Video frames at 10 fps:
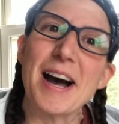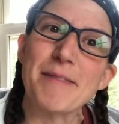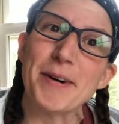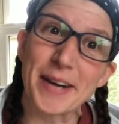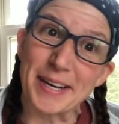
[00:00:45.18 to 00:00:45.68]

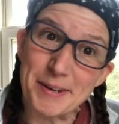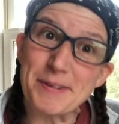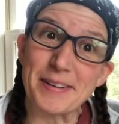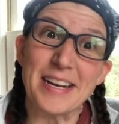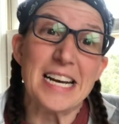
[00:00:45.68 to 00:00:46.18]
Okay,
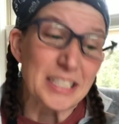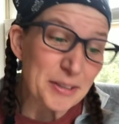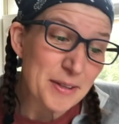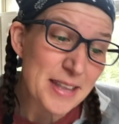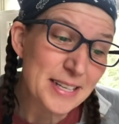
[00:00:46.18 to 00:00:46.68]
cool.
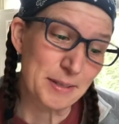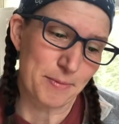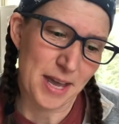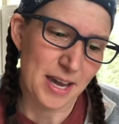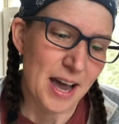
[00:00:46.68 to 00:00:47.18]
So this
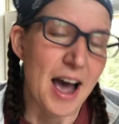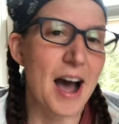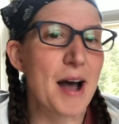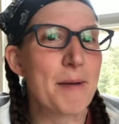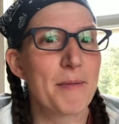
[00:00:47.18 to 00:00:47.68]
week,
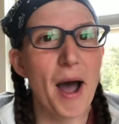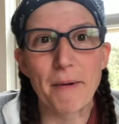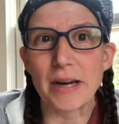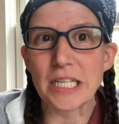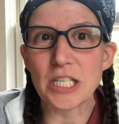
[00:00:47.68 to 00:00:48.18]
I
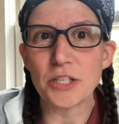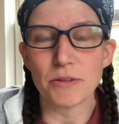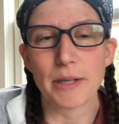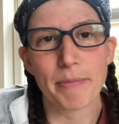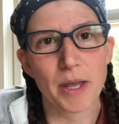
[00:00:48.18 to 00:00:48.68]
wanted to do
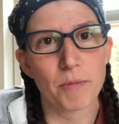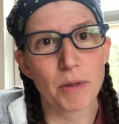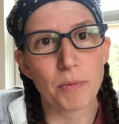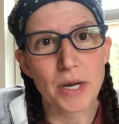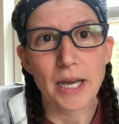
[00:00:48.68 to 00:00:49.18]
something with
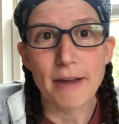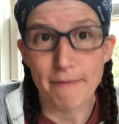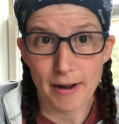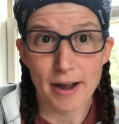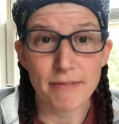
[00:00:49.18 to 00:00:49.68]
Pre-K
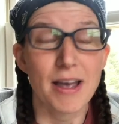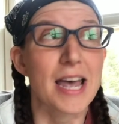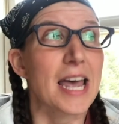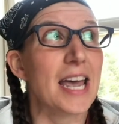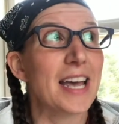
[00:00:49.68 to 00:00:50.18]
5,
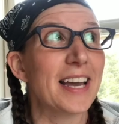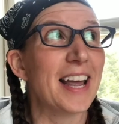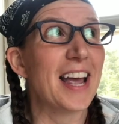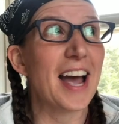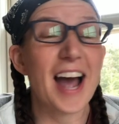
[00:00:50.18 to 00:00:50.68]
and
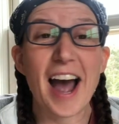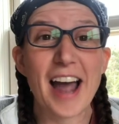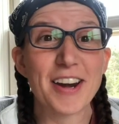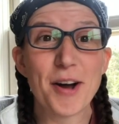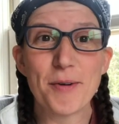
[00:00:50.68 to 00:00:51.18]
I
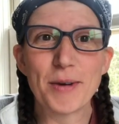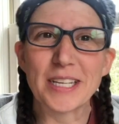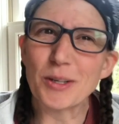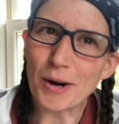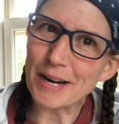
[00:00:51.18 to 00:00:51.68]
know we
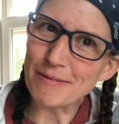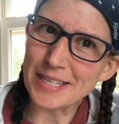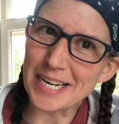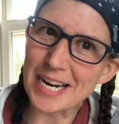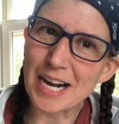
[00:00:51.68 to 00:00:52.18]
sort of did
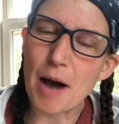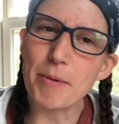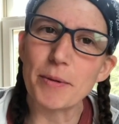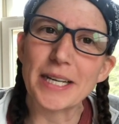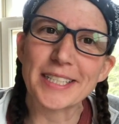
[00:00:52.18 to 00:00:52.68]
it a couple
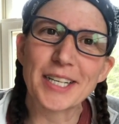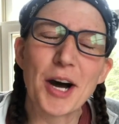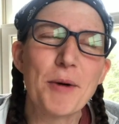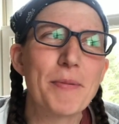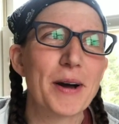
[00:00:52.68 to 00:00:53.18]
weeks
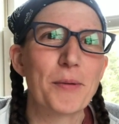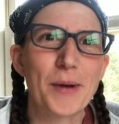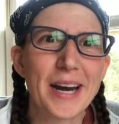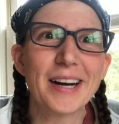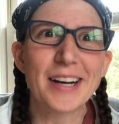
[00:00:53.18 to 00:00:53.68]
ago, but
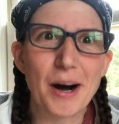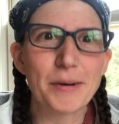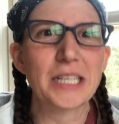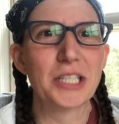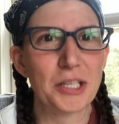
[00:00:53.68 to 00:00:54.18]
we're
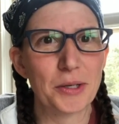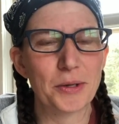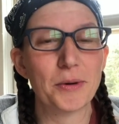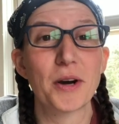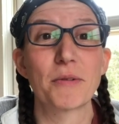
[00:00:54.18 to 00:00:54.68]
going
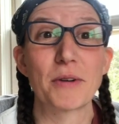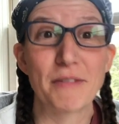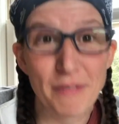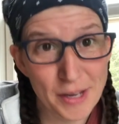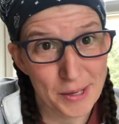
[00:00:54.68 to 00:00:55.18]
to
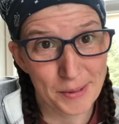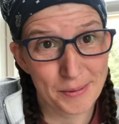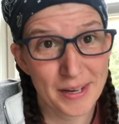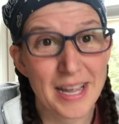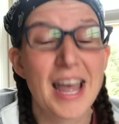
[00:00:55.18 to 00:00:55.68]
review
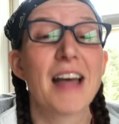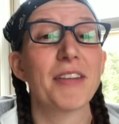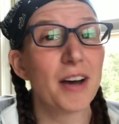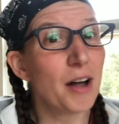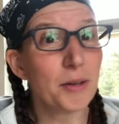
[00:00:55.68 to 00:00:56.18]
the
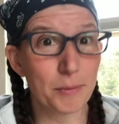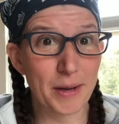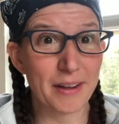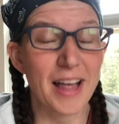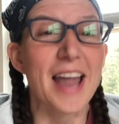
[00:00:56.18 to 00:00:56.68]
color
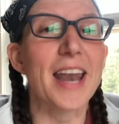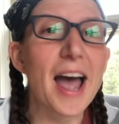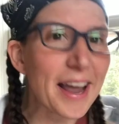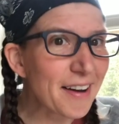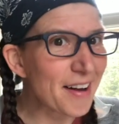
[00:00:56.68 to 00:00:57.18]
wheel. Now
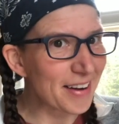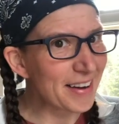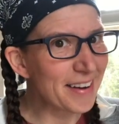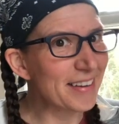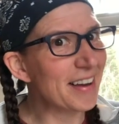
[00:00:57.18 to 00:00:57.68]
hang
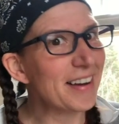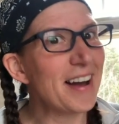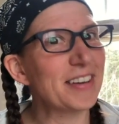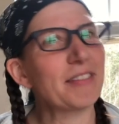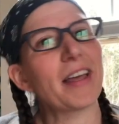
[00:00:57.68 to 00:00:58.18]
on.
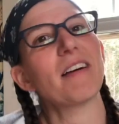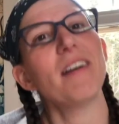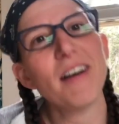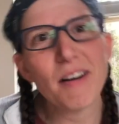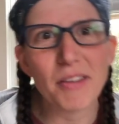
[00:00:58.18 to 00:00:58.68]
You're like,
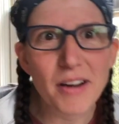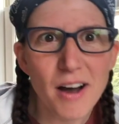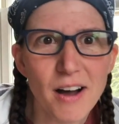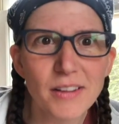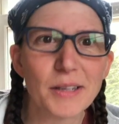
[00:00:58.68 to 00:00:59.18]
oh, the
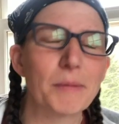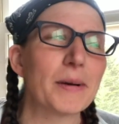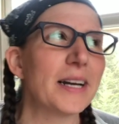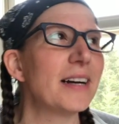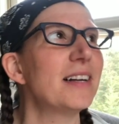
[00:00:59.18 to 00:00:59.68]
color
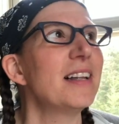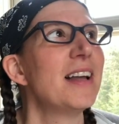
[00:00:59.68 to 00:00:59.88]
wheel.